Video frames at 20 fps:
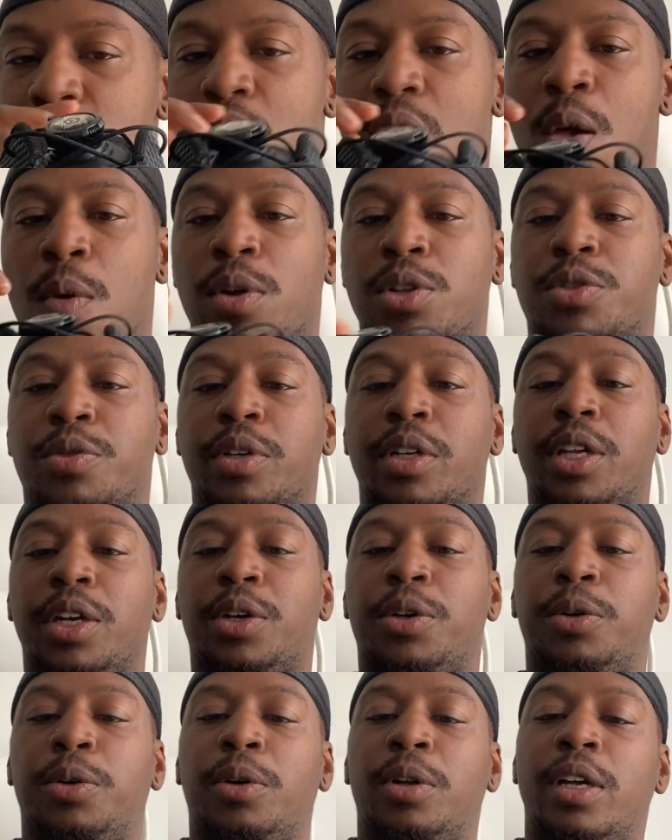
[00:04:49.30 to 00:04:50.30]
what's really
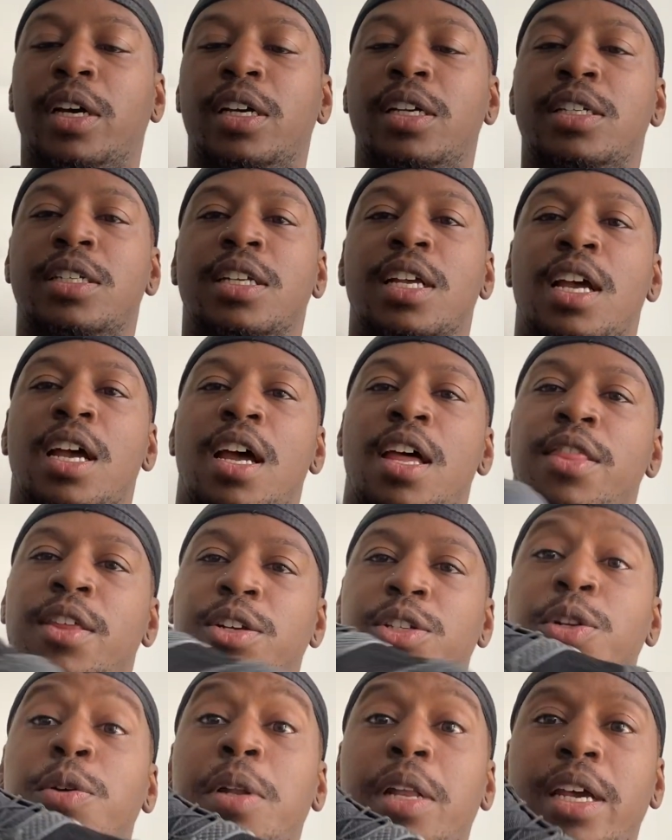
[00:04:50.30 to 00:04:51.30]
cool is,
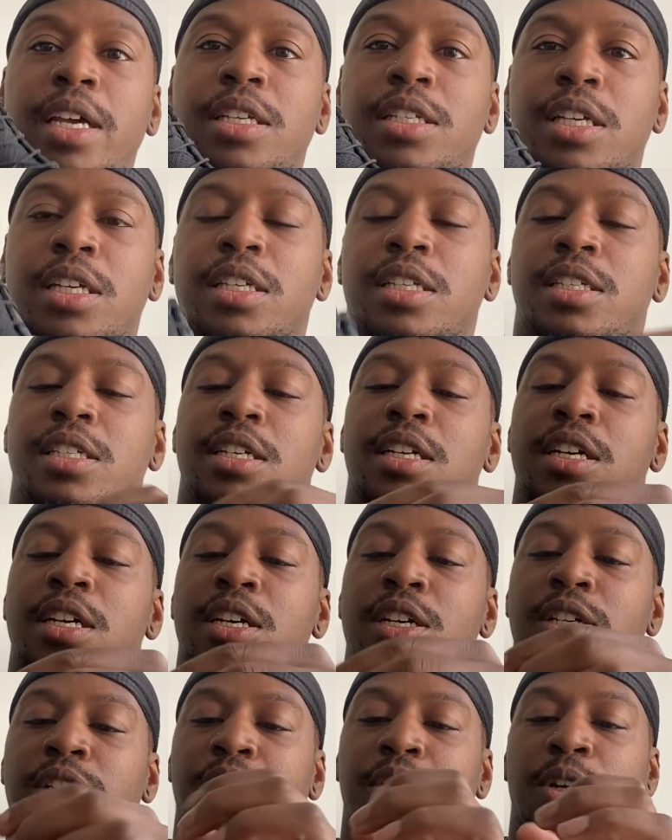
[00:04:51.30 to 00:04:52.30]
there's no laces.
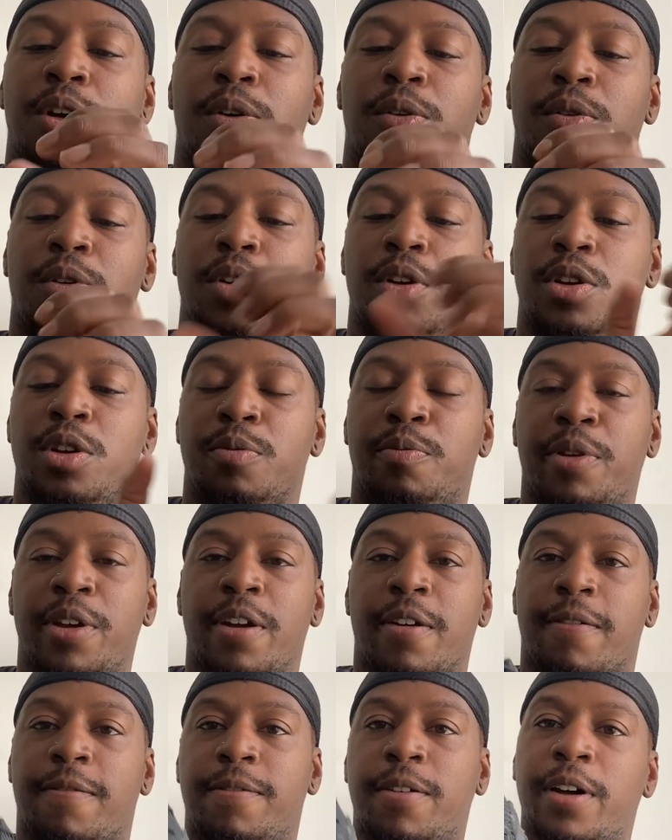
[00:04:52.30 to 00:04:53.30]
So you put
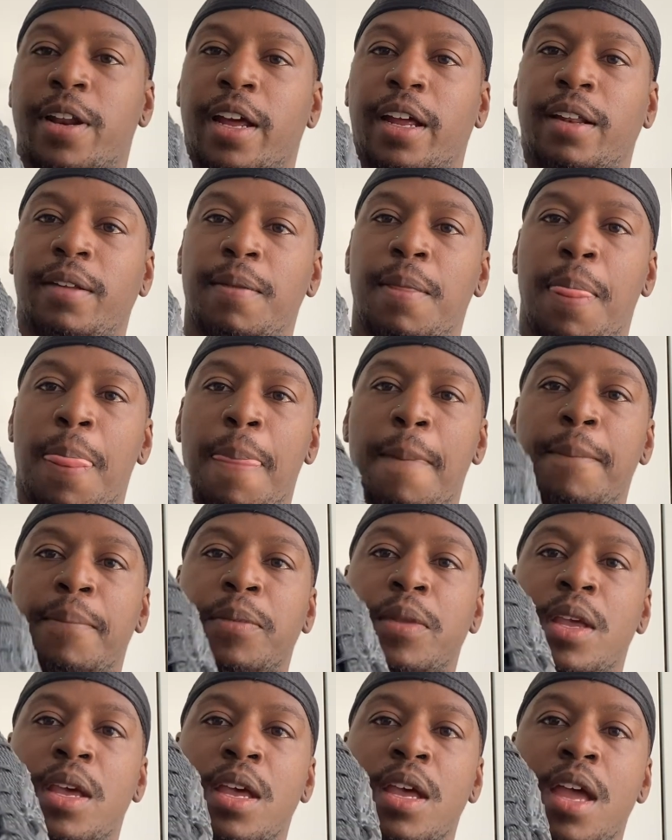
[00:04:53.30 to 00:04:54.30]
your foot in
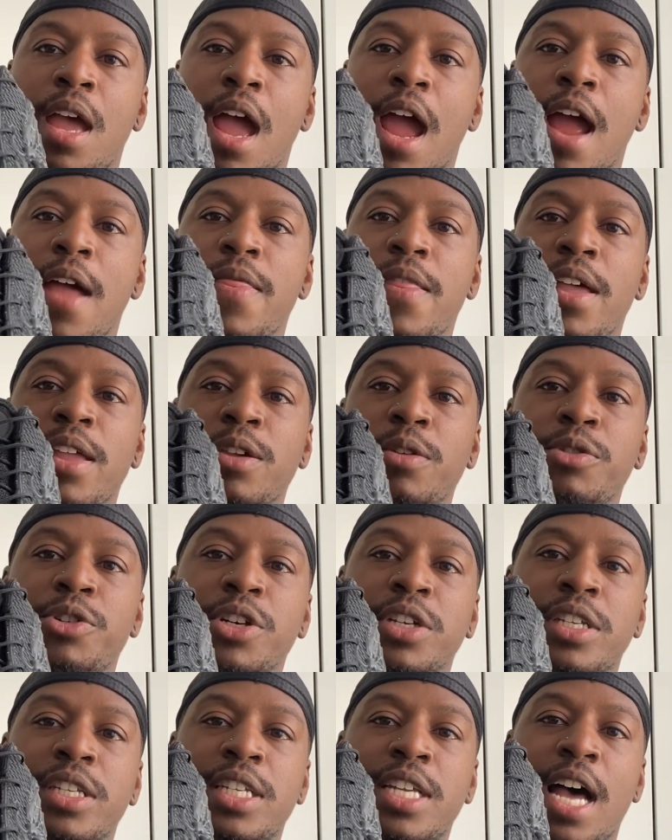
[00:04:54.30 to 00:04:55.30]
and then you
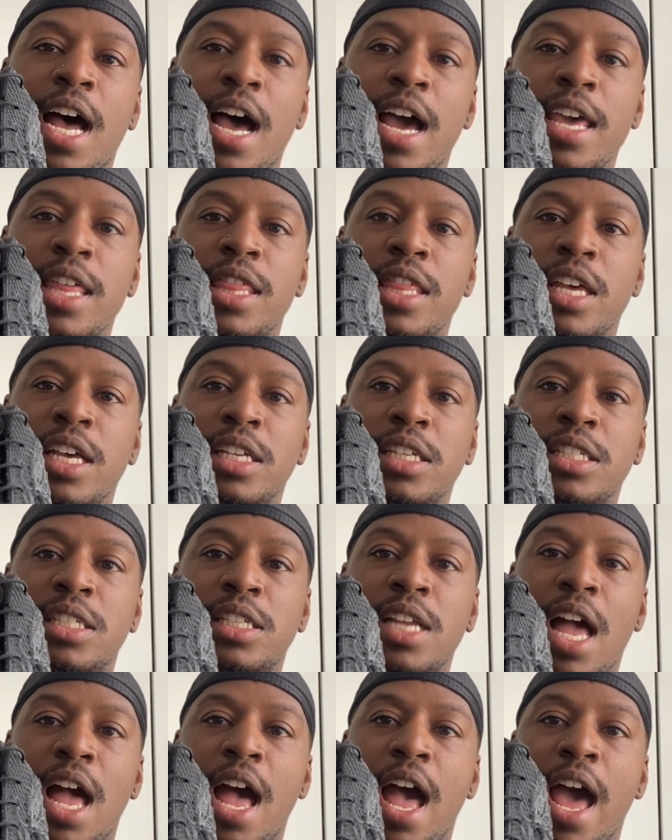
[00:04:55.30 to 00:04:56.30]
just tie
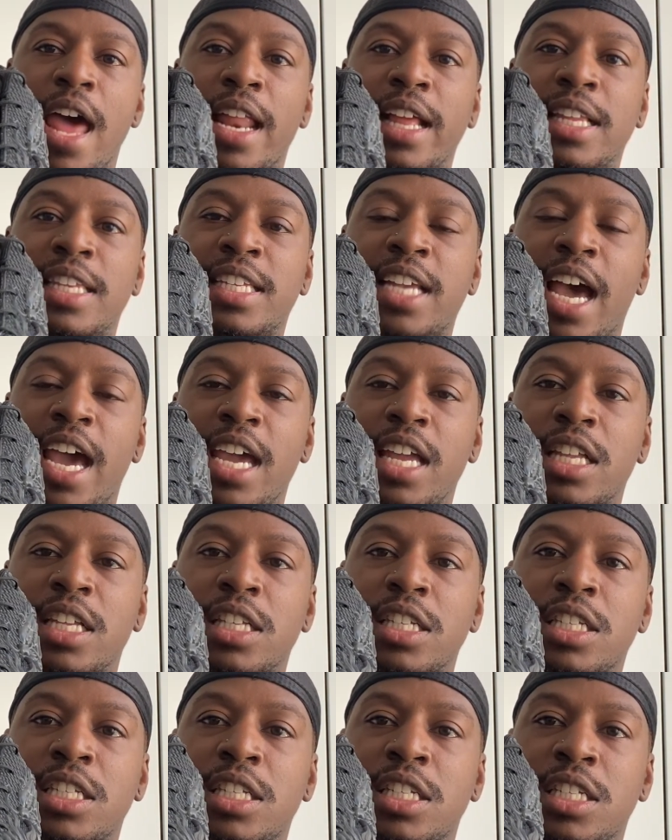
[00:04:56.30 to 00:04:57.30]
this and it
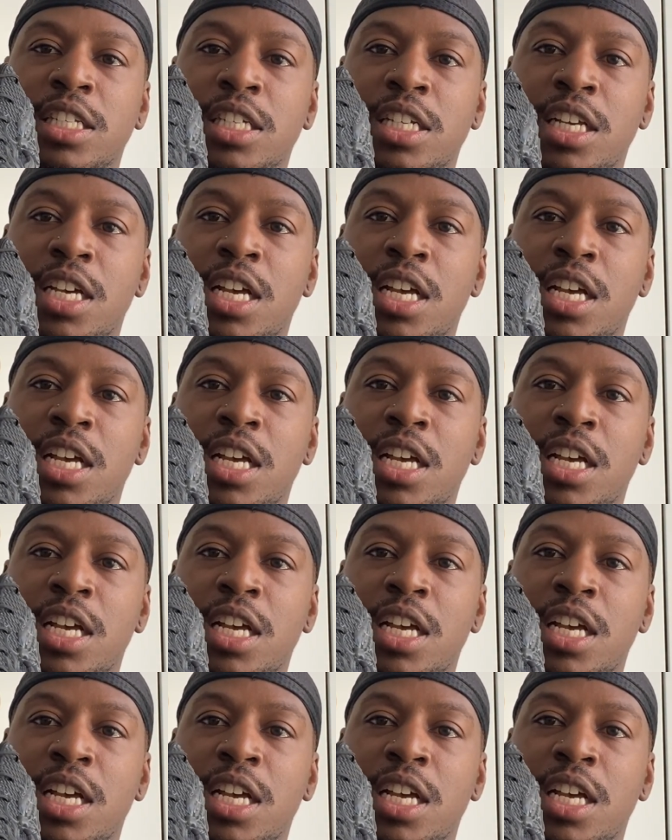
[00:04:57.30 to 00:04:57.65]
tightens